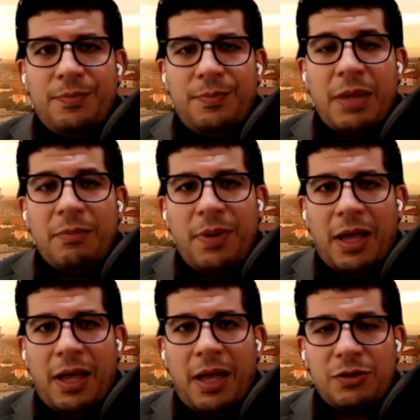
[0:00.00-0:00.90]

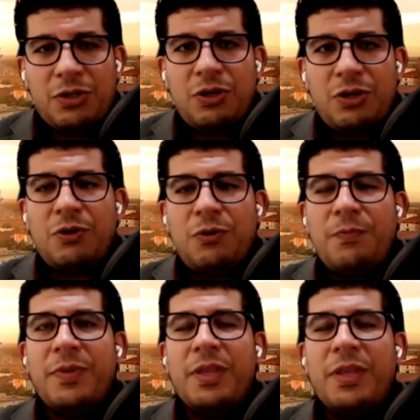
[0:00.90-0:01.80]
empire.
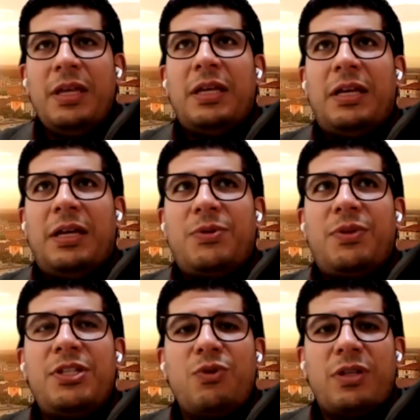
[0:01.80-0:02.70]
So
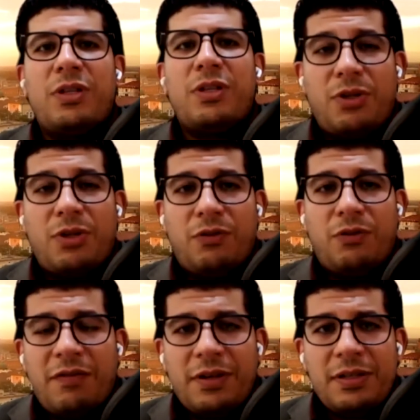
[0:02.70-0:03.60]
there's new conception of
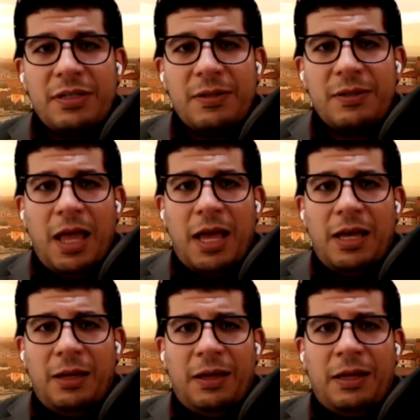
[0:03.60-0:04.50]
governance.
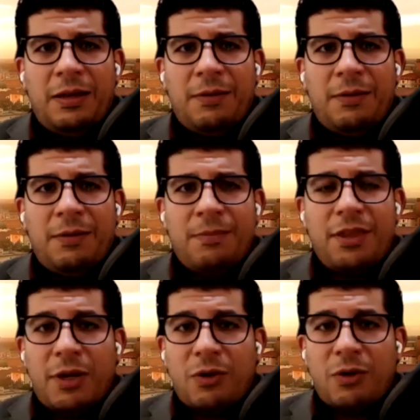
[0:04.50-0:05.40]
I think
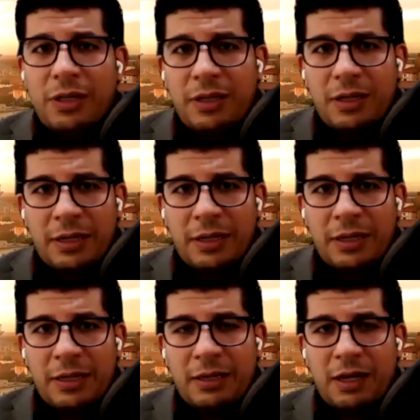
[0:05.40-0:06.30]
my colleague
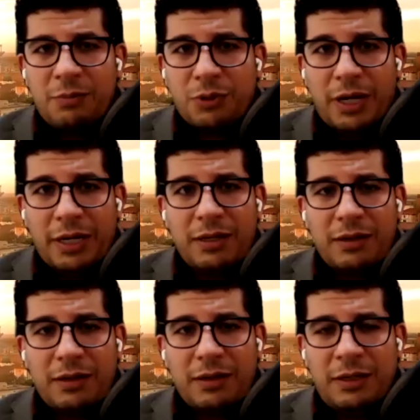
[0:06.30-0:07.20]
Guy Brock,
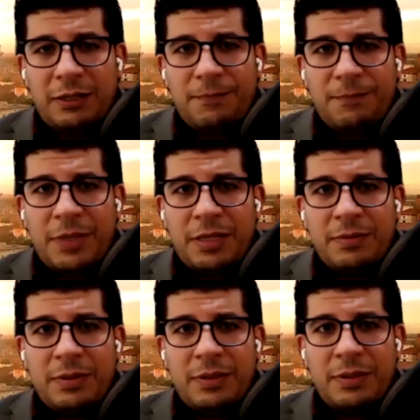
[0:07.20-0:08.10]

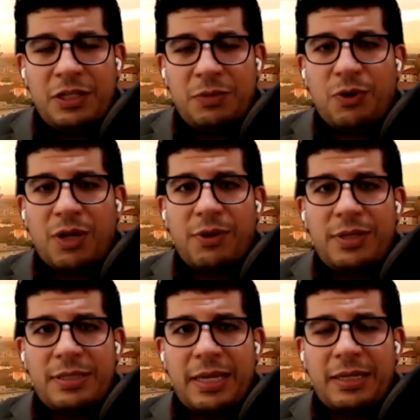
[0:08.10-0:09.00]
his book about the
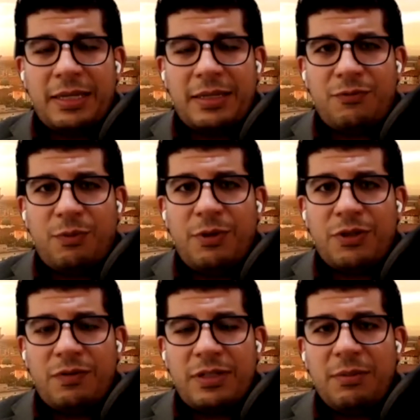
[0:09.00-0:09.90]
second
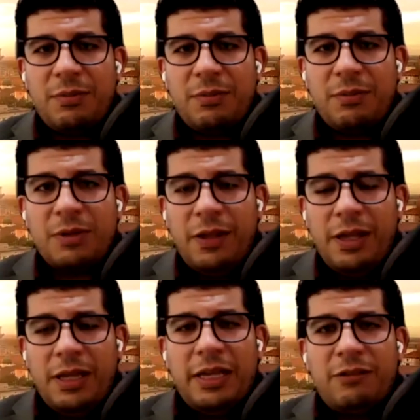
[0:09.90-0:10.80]
formation of Islamic law,
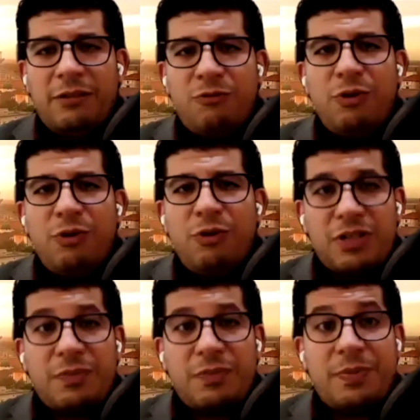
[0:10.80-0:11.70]
it really
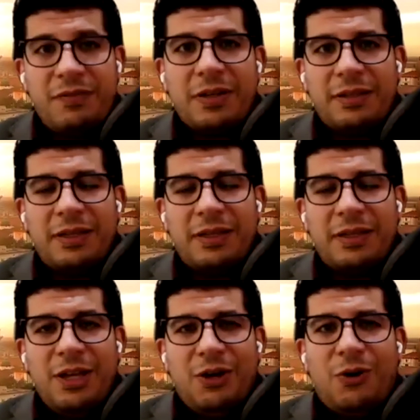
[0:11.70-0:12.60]
touches specifically
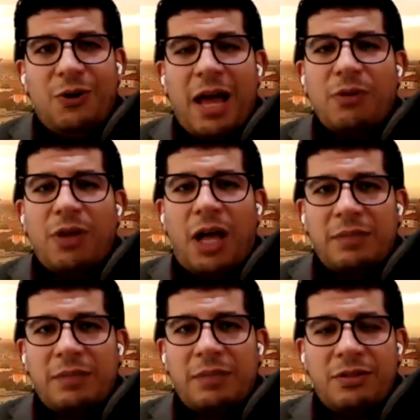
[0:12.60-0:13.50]
on how the
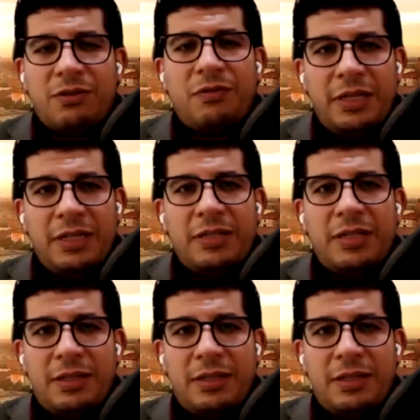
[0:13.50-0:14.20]
Ottomans intervened